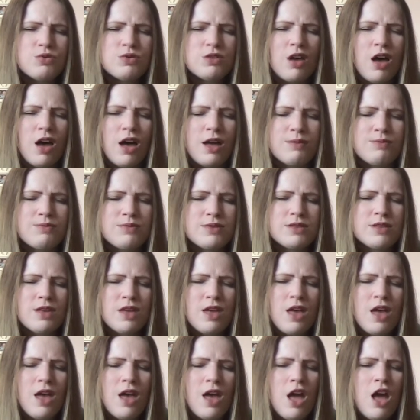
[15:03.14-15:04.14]
times,
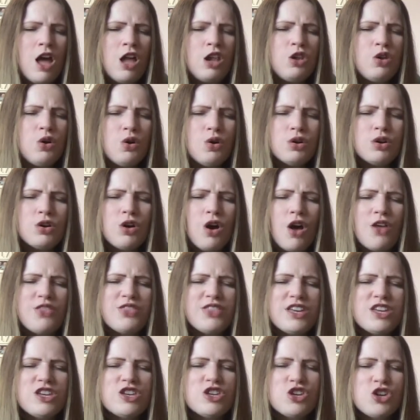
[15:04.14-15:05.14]
Lord God,
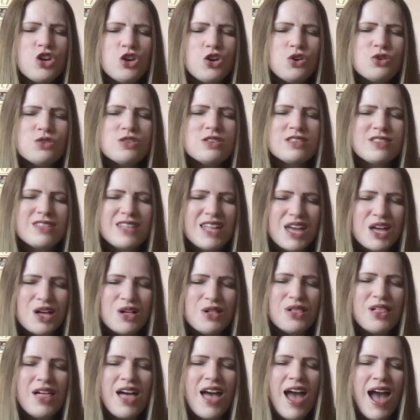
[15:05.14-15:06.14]
that you
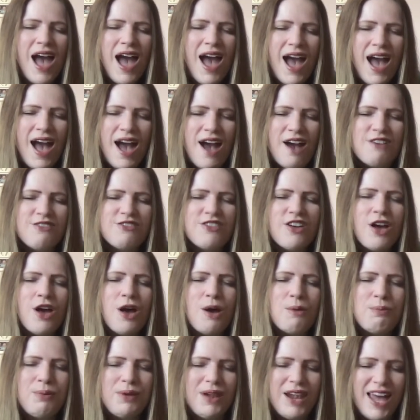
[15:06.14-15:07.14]
still have
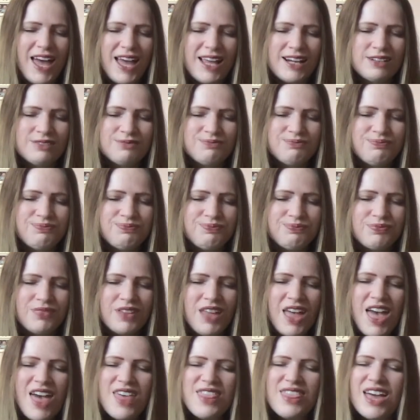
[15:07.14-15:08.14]
a plan,
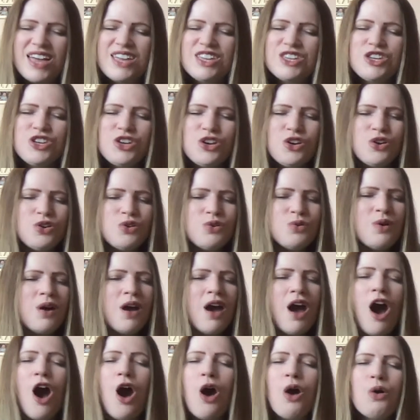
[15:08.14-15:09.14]
that you
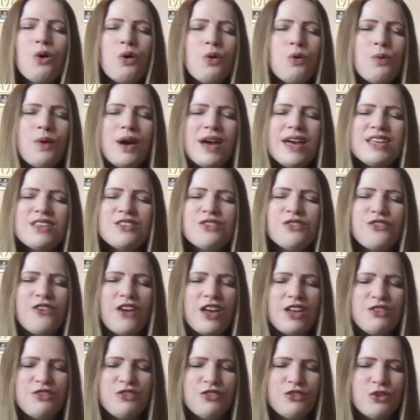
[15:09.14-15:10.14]
are always
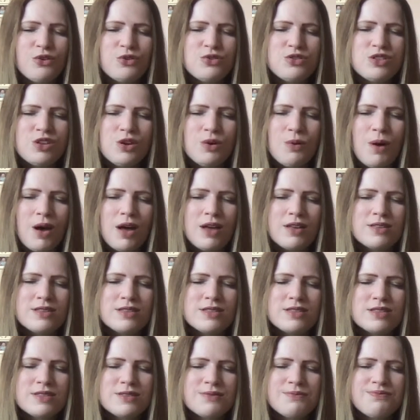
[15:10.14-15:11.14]
faithful to
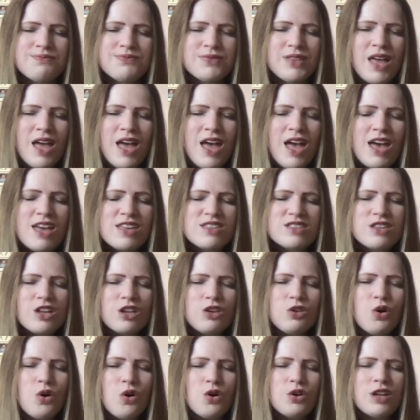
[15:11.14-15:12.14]
us. So
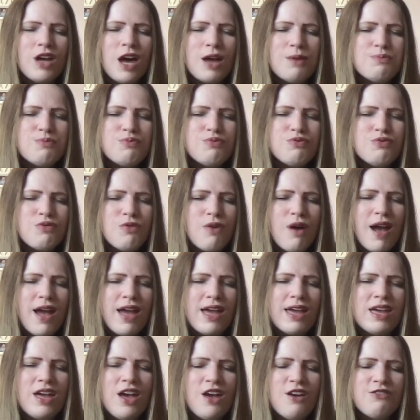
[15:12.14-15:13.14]
Lord, I
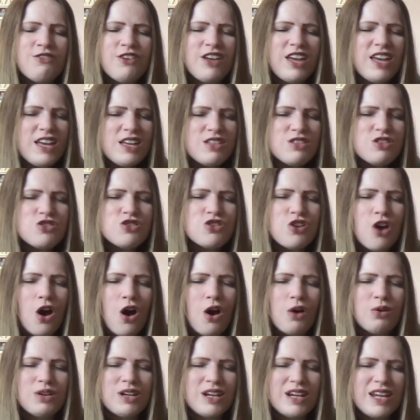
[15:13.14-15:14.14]
pray for each
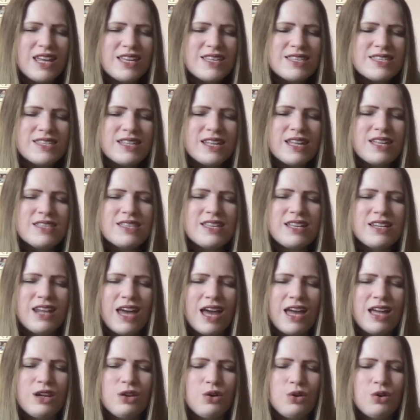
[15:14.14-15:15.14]
child listening
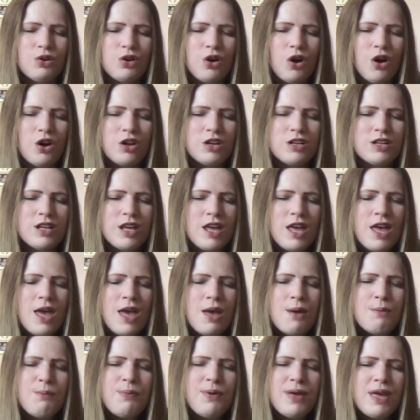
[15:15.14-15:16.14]
today, Lord God.
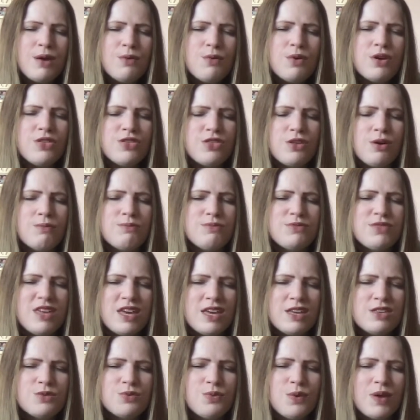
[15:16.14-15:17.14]
Be with them
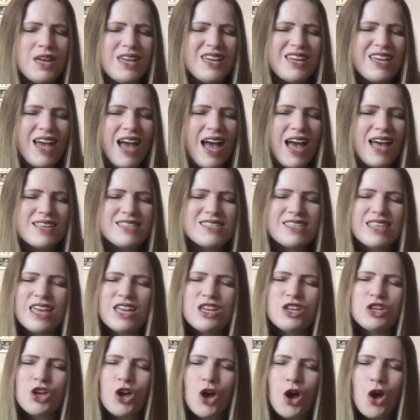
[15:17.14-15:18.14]
this week as
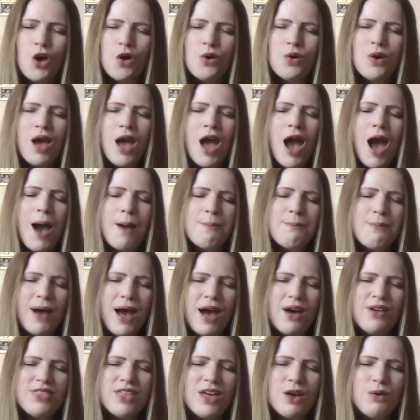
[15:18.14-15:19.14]
they go
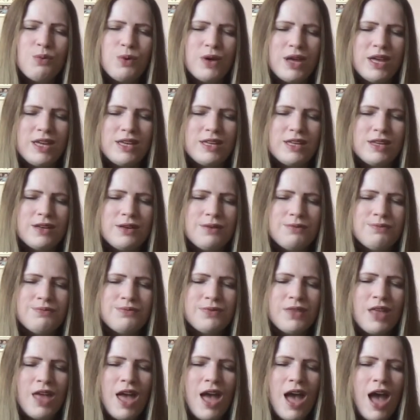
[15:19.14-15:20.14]
about their week.
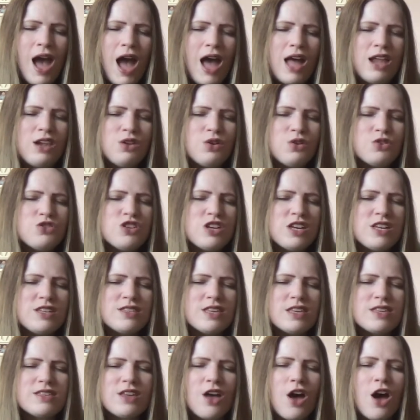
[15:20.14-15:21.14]
And Lord
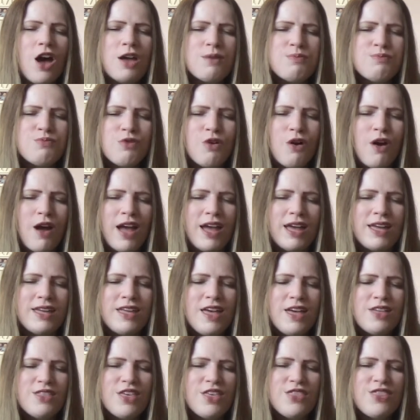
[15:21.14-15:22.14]
Jesus, I pray
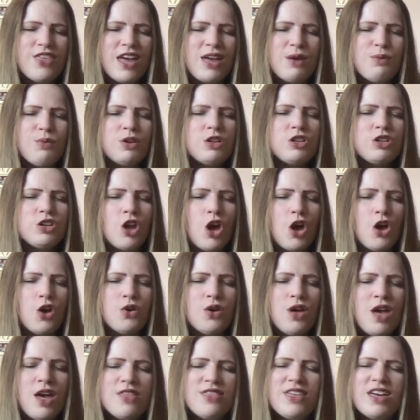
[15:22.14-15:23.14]
that they would know
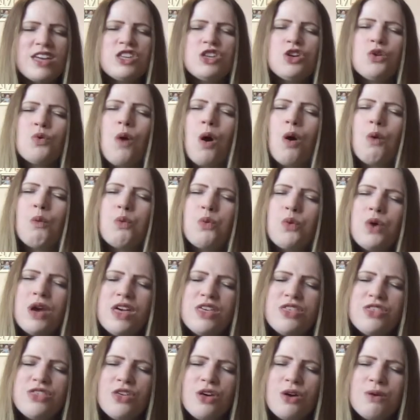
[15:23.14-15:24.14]
that you are
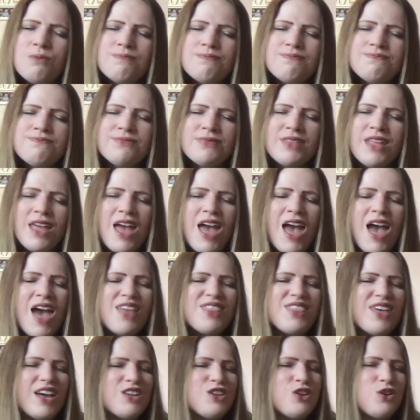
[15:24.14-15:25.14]
with them,
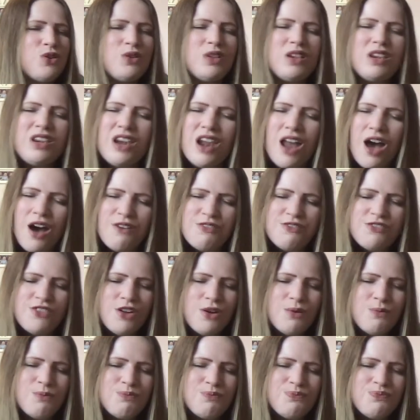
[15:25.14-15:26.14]
that you love
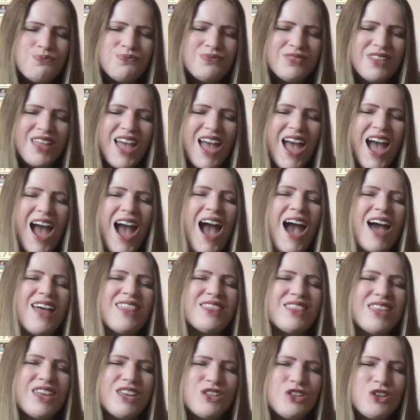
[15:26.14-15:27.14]
them,
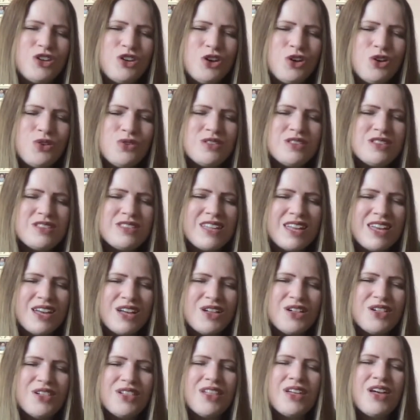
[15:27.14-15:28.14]
and that you
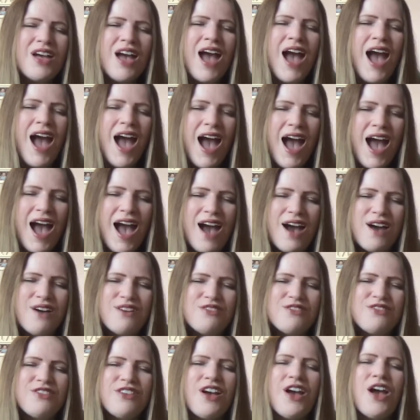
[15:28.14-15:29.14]
still
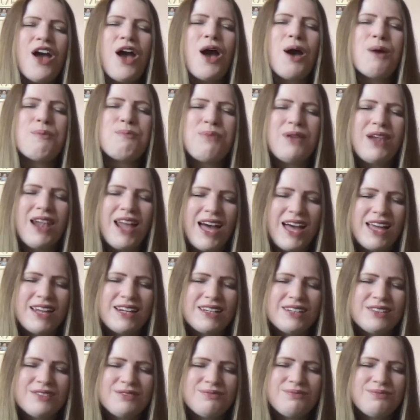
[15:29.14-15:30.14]
have a plan.